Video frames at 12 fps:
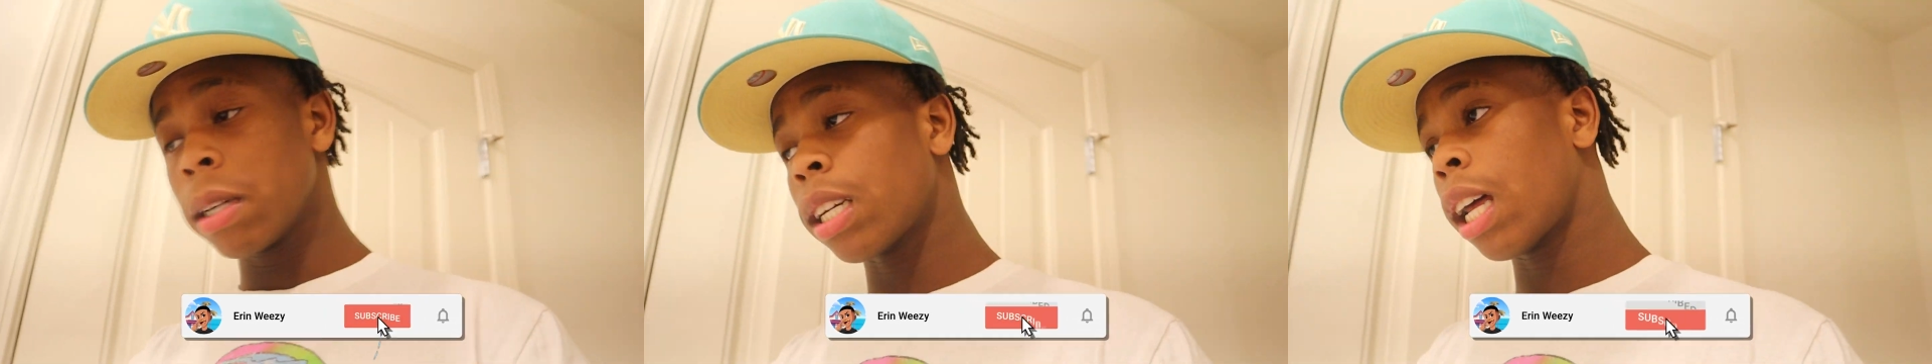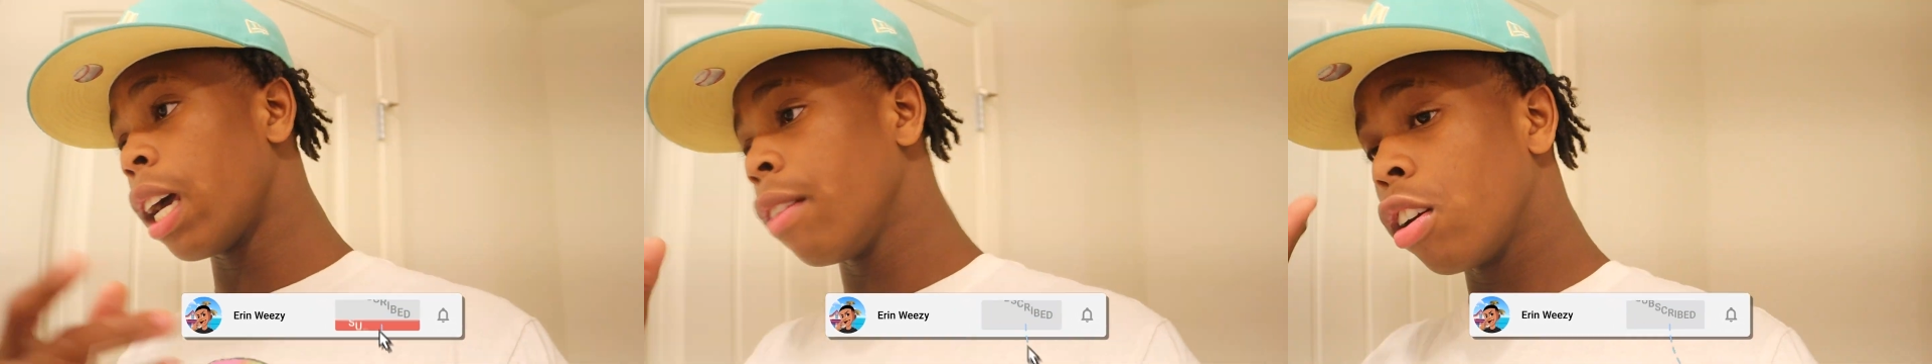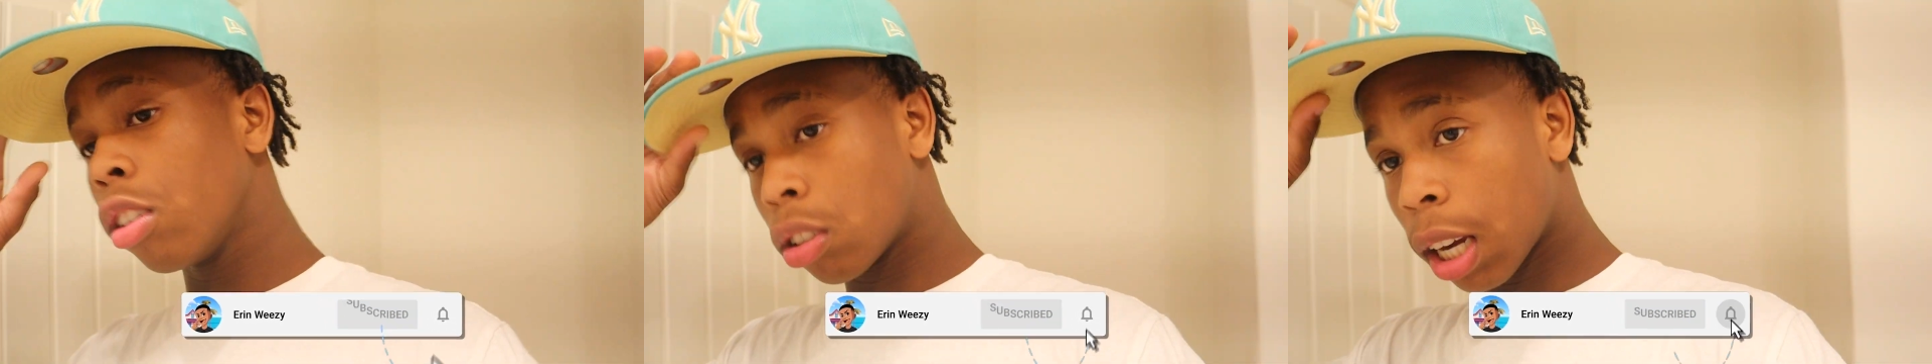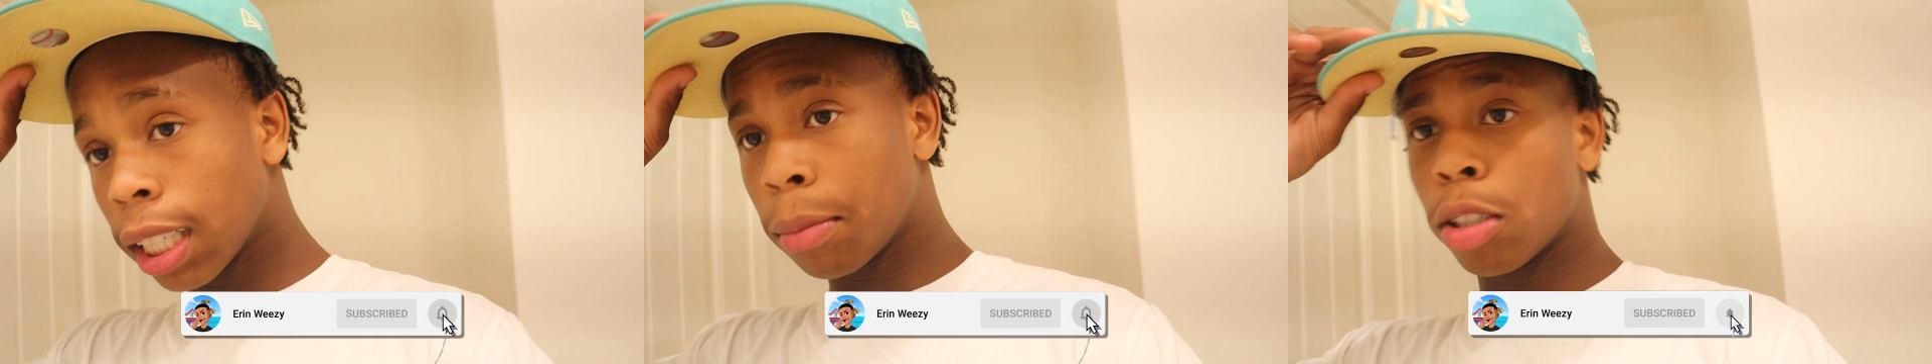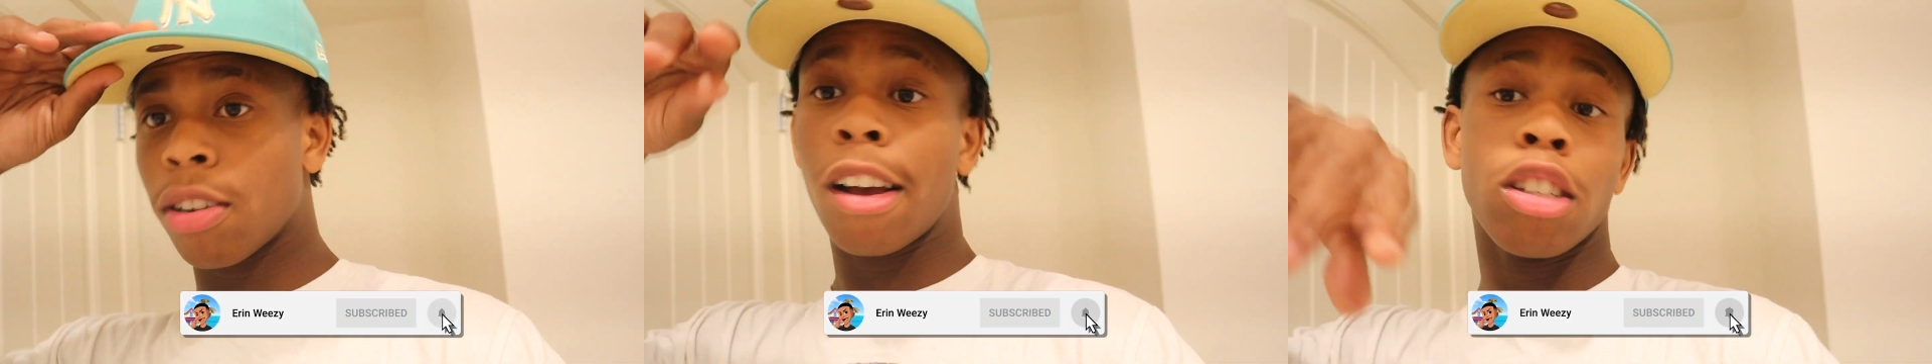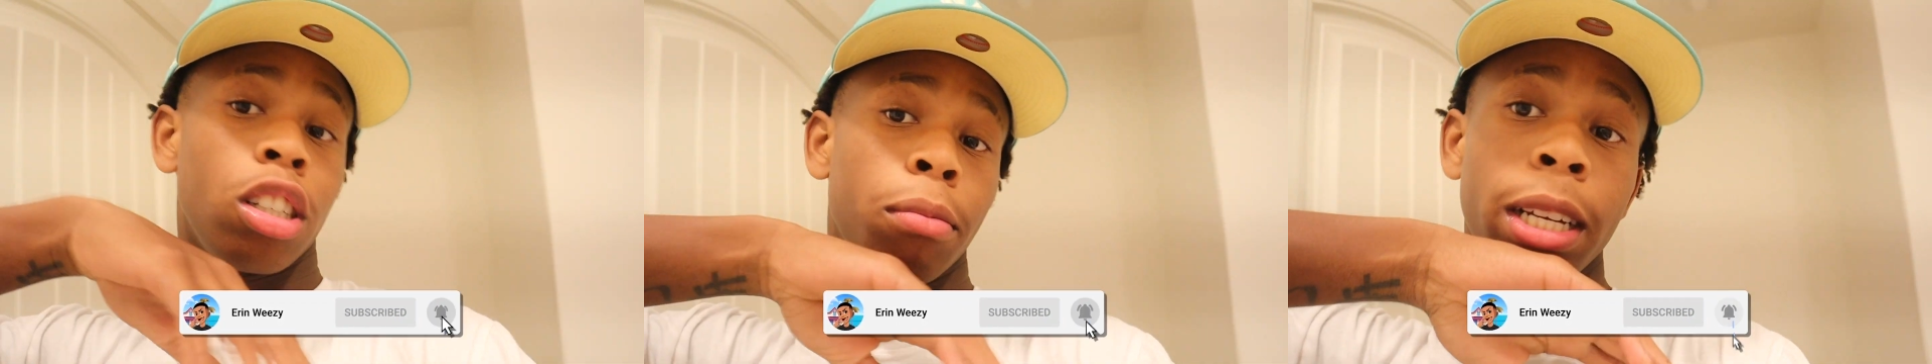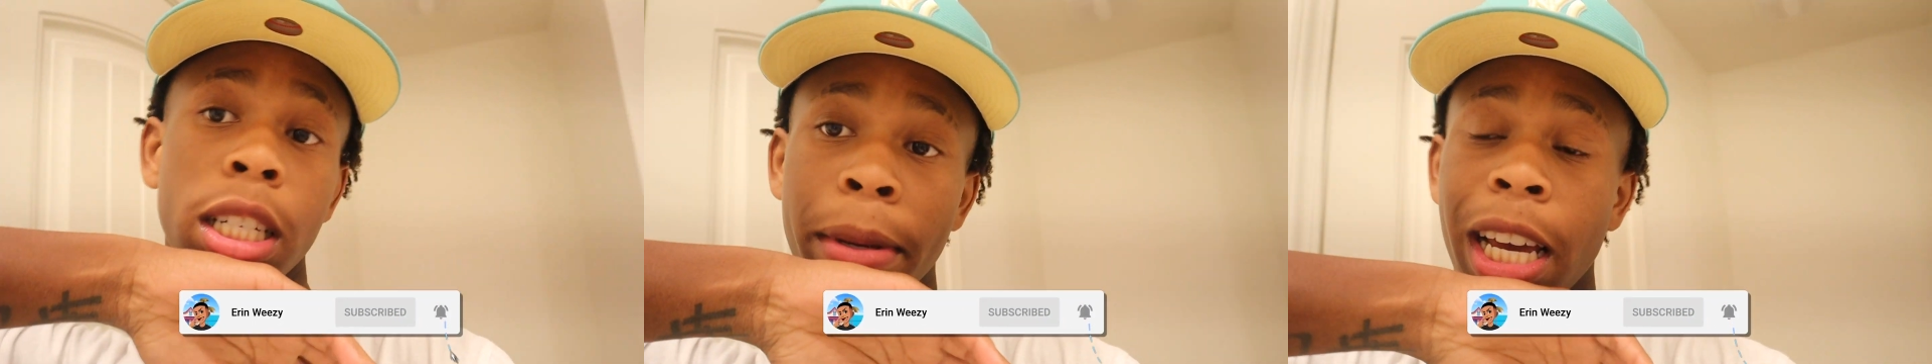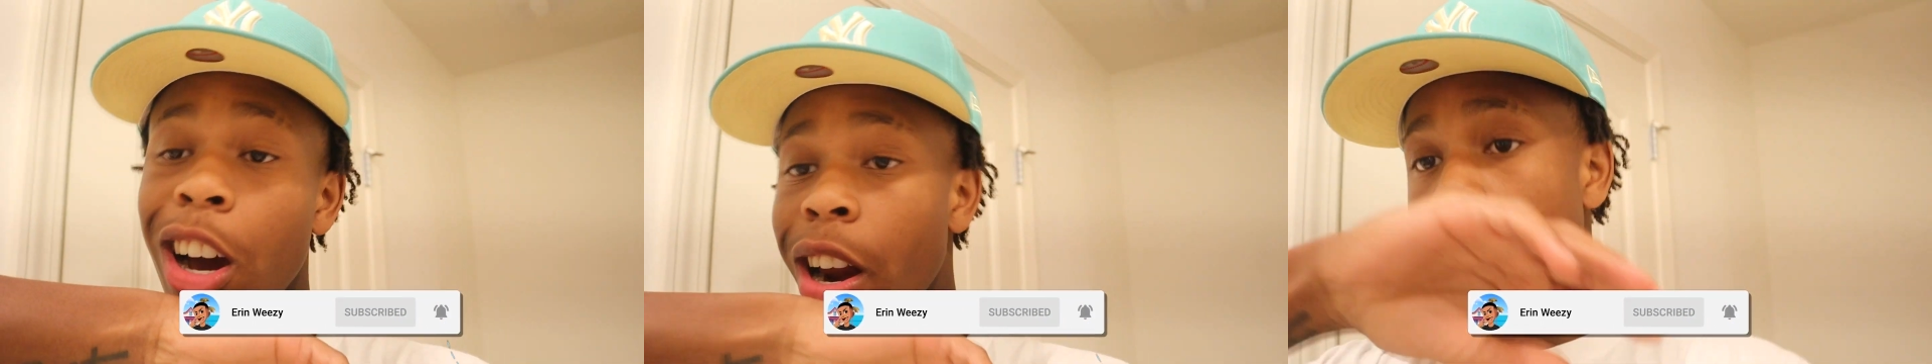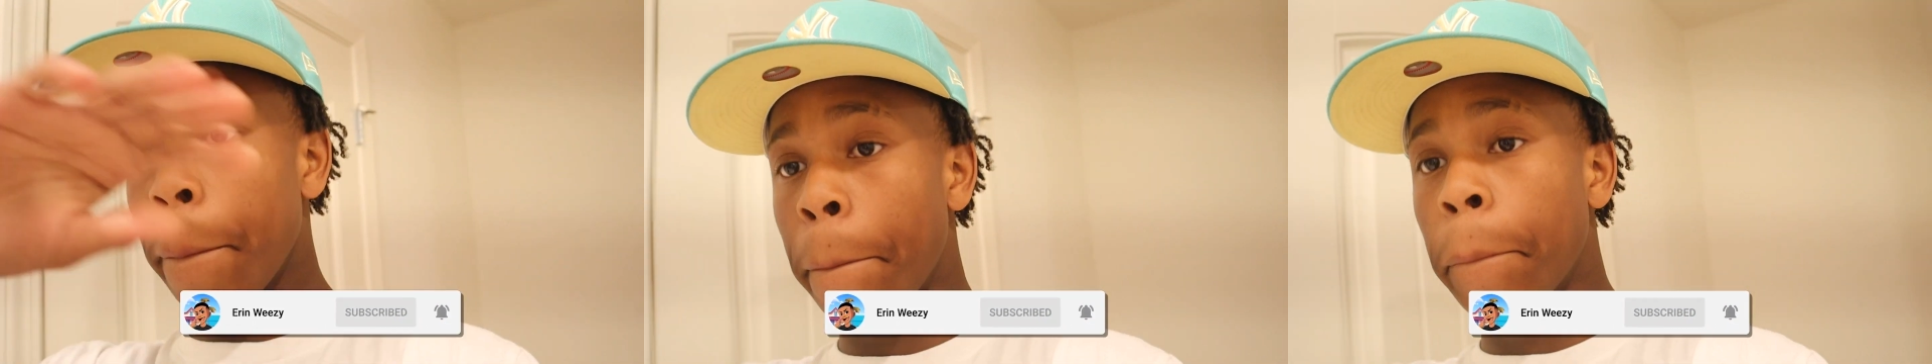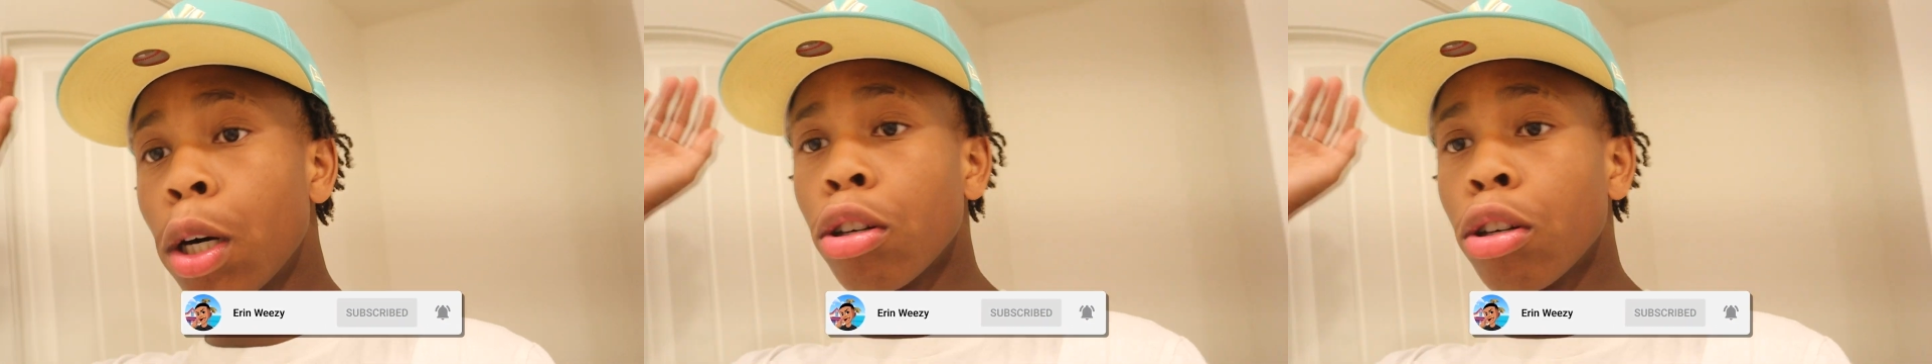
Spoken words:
Make sure y'all like, video, subscribe, and subscribe. Meet you, man. All that.